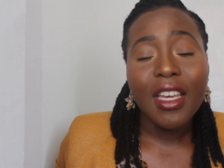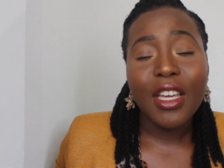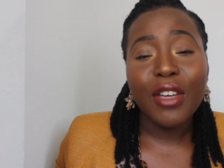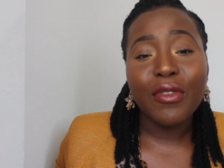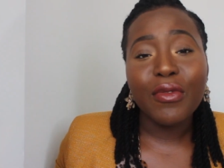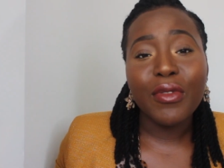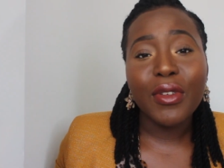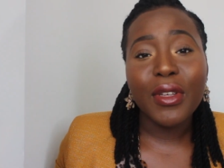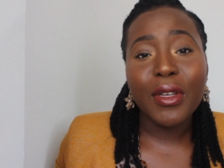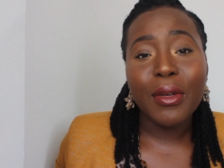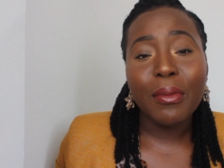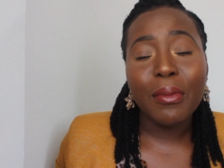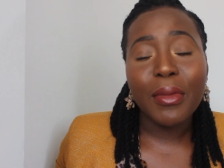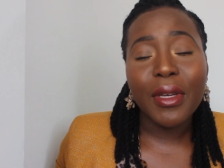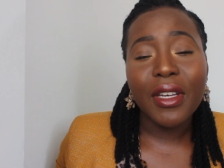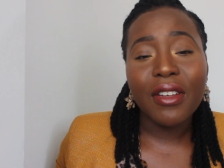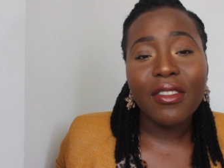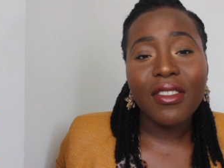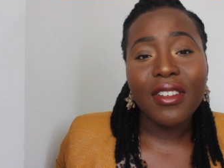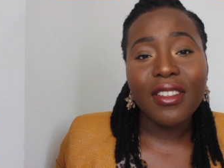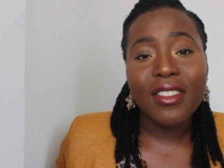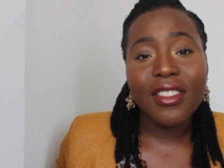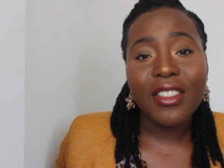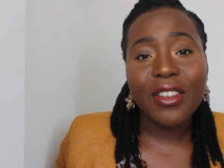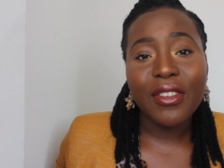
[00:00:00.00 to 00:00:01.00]
if we
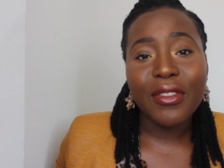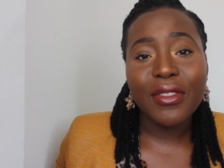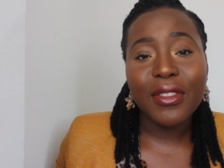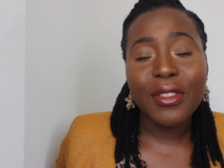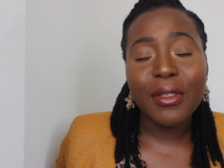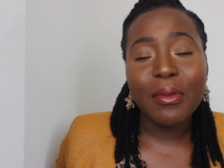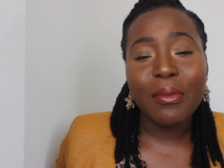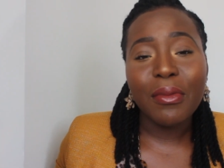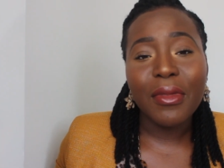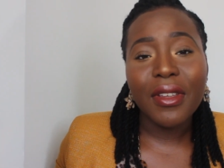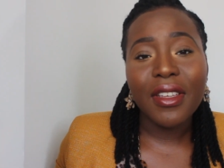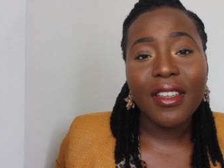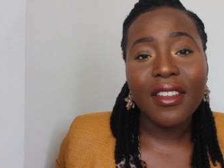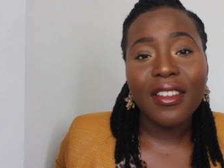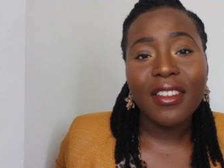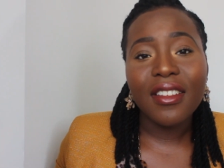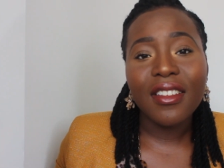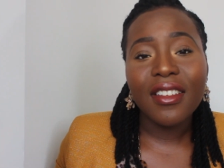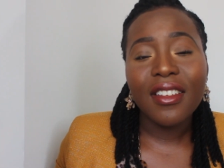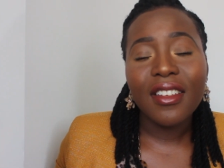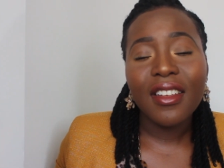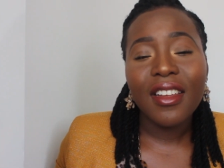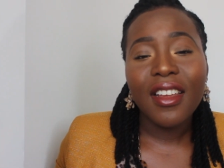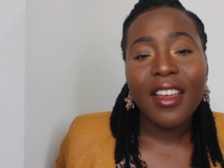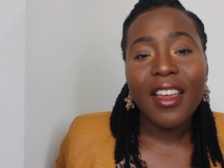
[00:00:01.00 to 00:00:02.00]
compare ourselves to
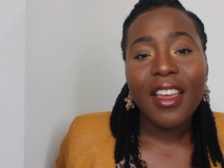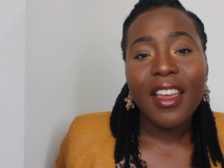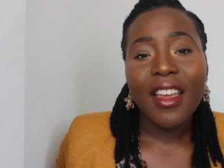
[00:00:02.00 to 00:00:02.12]
men.